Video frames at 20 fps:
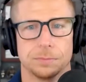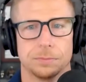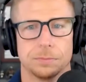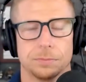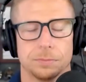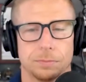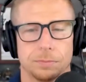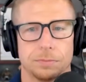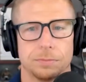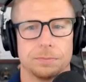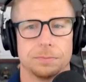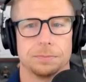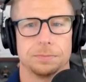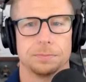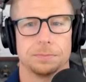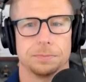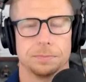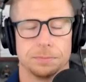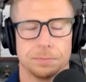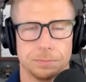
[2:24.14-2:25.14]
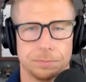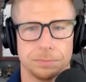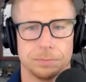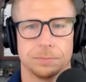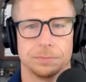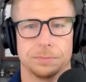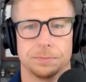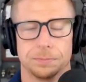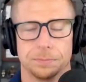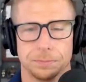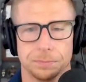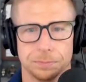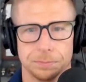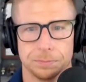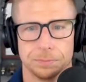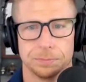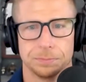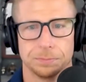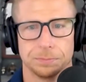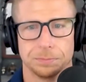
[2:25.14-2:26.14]

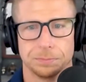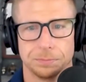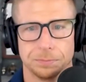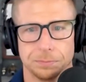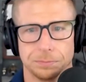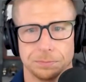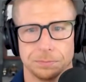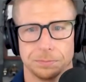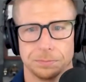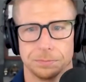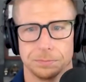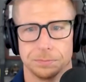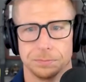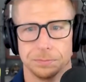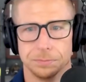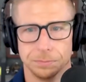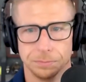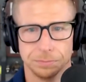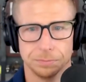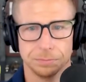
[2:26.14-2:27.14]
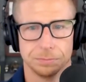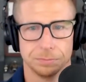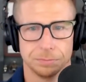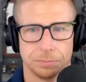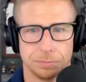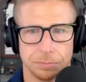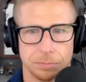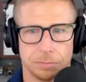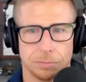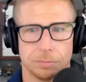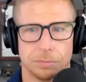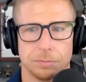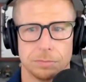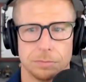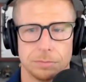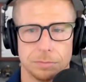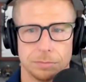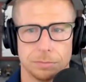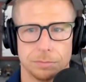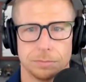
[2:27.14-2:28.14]

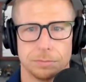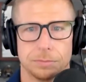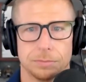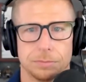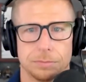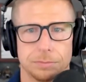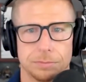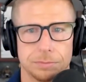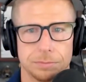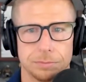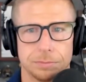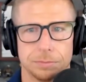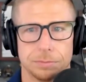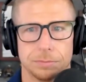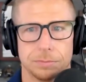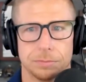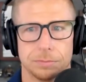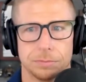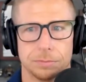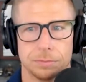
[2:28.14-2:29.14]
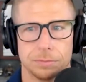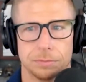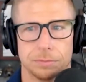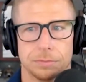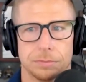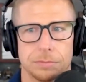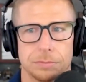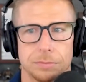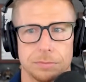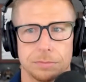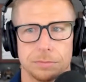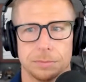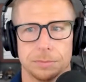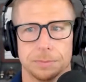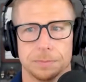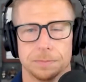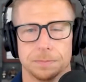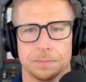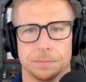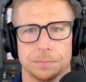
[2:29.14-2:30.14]

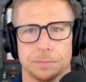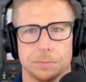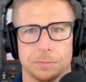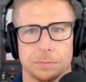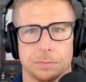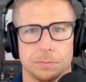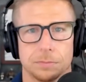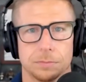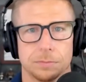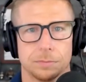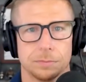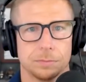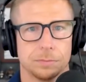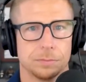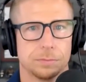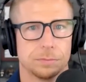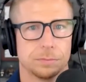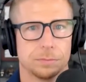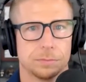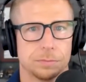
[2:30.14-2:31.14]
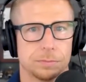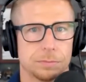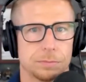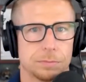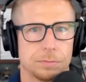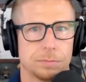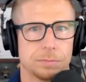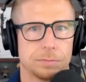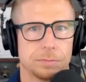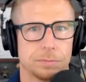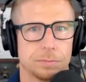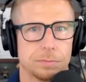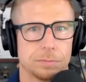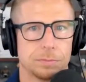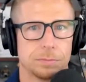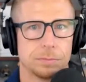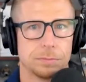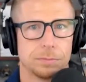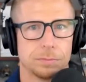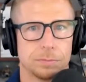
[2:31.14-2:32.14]
[no speech]